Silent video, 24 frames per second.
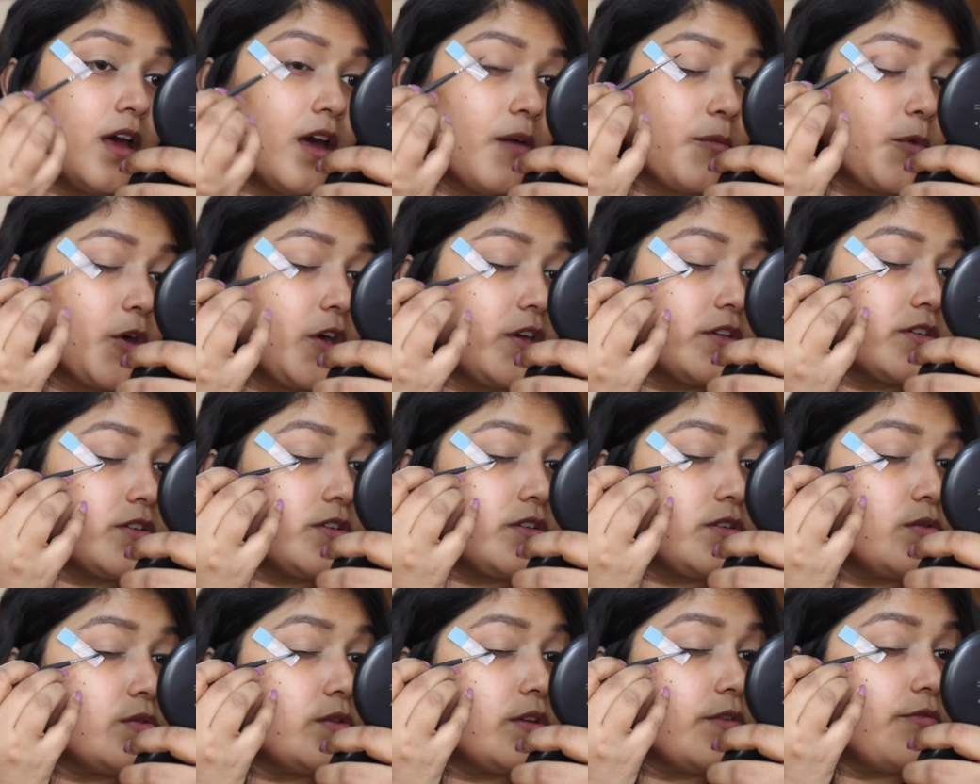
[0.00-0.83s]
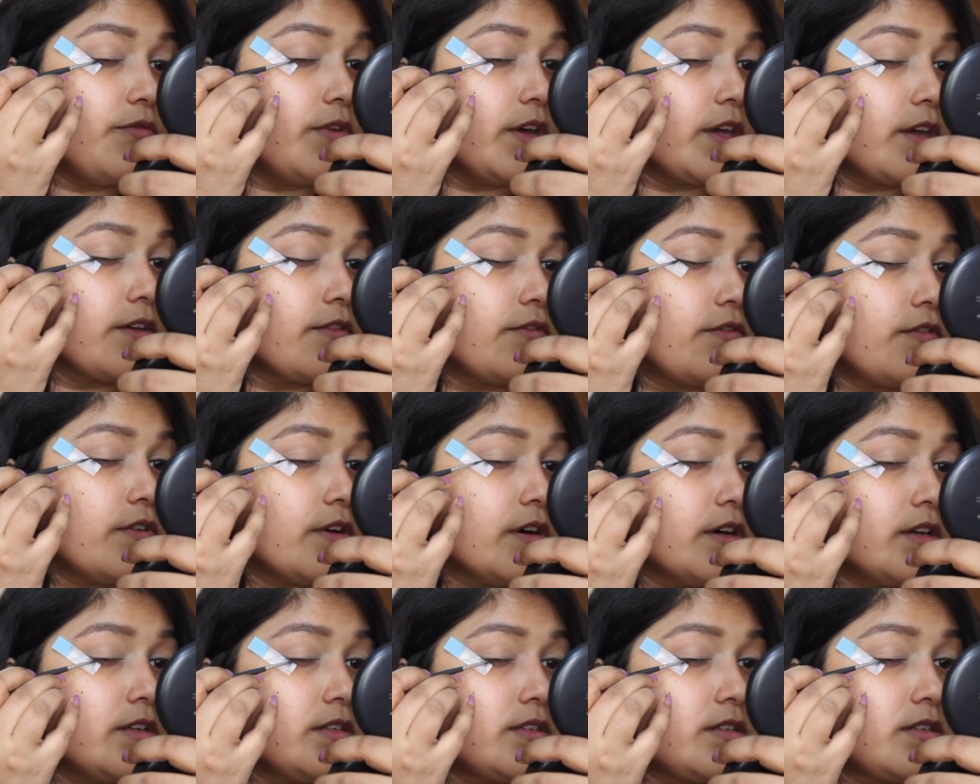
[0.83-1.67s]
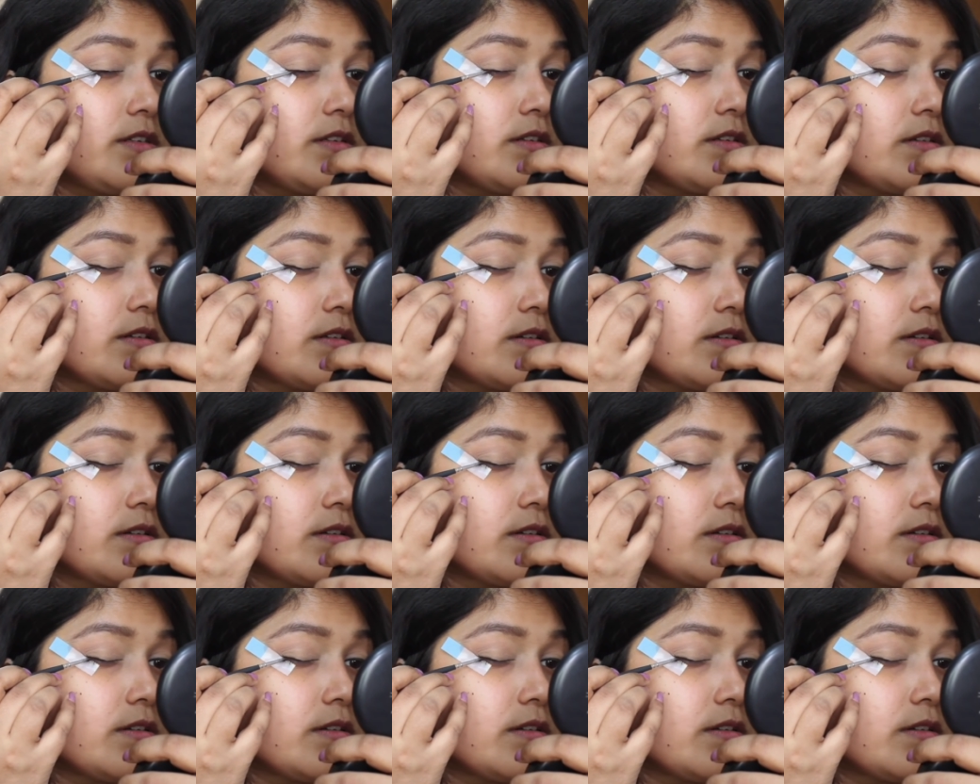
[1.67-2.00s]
I'm going to do the wing first.